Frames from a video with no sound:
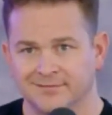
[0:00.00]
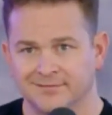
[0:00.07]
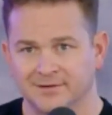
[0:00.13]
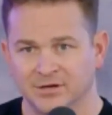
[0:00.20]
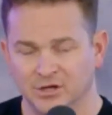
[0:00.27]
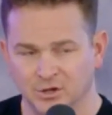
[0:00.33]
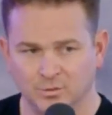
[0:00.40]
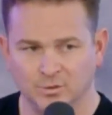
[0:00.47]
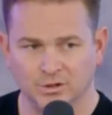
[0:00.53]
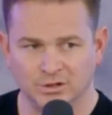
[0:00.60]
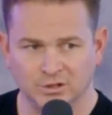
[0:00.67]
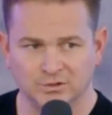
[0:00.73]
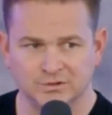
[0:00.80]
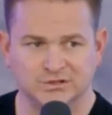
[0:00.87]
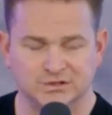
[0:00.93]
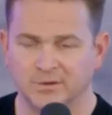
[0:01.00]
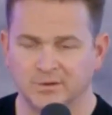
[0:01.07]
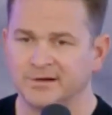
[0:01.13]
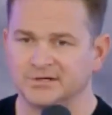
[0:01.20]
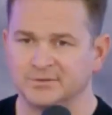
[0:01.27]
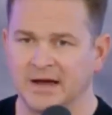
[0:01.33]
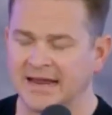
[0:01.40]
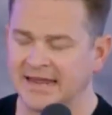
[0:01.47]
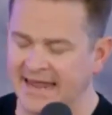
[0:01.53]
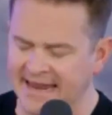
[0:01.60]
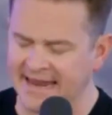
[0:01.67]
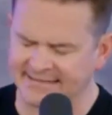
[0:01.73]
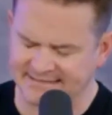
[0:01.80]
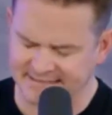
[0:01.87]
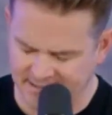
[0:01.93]
You will lose so much. I
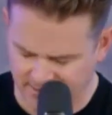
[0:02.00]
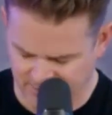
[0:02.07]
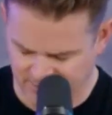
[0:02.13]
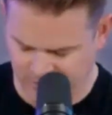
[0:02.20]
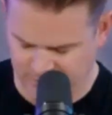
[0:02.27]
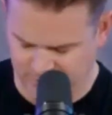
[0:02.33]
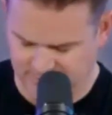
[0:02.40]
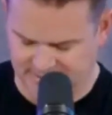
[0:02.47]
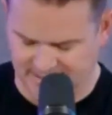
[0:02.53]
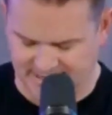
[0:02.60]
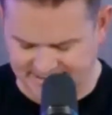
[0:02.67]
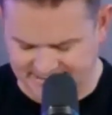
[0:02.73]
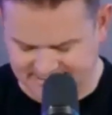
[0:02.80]
can't tell you, guys,